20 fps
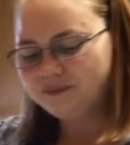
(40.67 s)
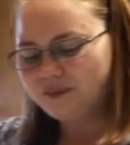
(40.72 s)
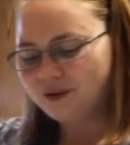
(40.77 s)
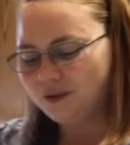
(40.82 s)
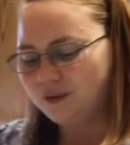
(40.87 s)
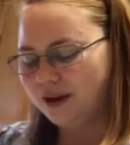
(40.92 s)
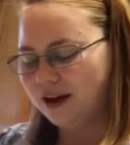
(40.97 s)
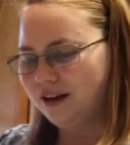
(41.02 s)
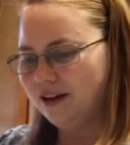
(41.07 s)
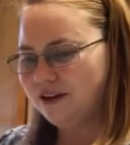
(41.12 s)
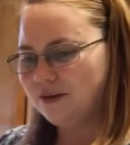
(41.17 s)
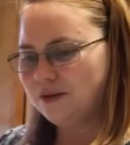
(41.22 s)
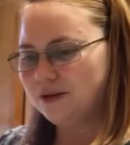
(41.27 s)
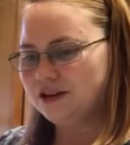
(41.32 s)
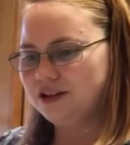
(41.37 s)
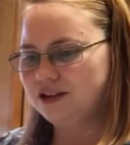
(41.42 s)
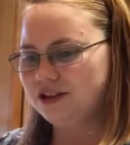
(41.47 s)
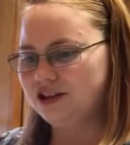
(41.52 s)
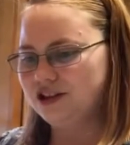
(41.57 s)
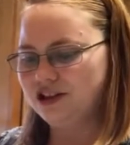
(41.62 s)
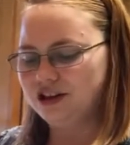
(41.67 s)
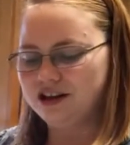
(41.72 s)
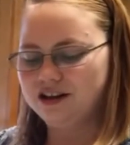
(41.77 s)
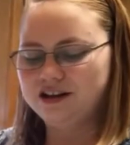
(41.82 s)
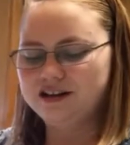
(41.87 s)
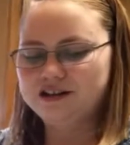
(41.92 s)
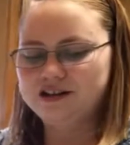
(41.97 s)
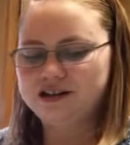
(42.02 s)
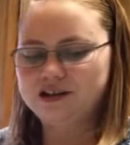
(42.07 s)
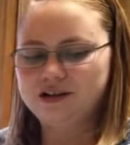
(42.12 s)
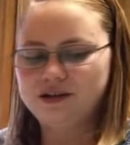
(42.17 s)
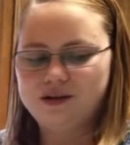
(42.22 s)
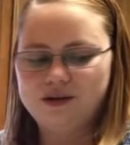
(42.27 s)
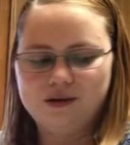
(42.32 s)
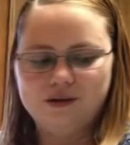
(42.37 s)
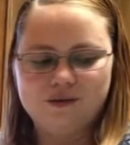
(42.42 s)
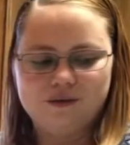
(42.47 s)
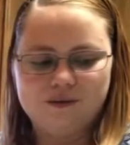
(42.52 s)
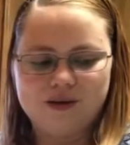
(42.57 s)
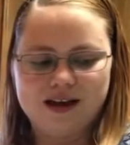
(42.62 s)
we are going to start
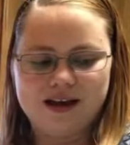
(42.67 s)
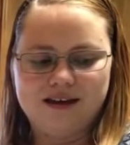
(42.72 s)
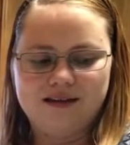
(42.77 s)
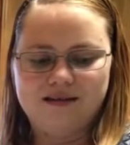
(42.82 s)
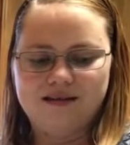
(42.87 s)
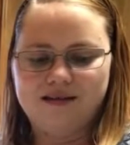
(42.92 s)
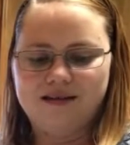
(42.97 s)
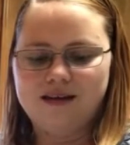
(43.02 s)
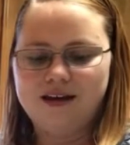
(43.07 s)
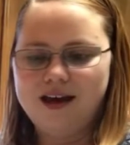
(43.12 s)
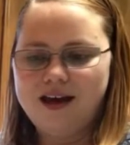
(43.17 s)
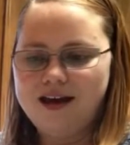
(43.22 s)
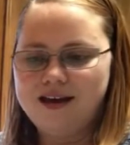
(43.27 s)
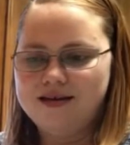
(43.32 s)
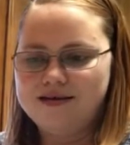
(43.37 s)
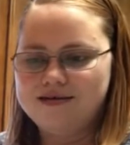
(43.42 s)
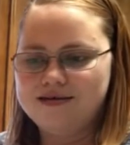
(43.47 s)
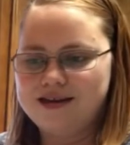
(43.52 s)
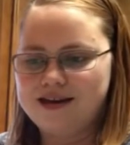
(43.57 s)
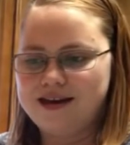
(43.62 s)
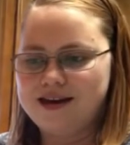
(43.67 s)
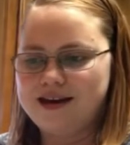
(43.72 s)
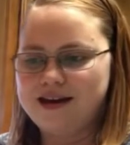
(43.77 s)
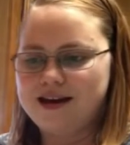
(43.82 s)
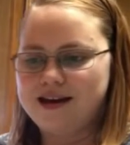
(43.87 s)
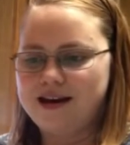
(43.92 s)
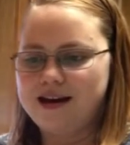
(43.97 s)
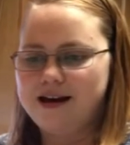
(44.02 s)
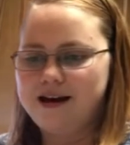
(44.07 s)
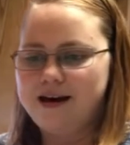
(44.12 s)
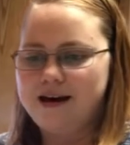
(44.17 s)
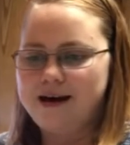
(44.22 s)
with the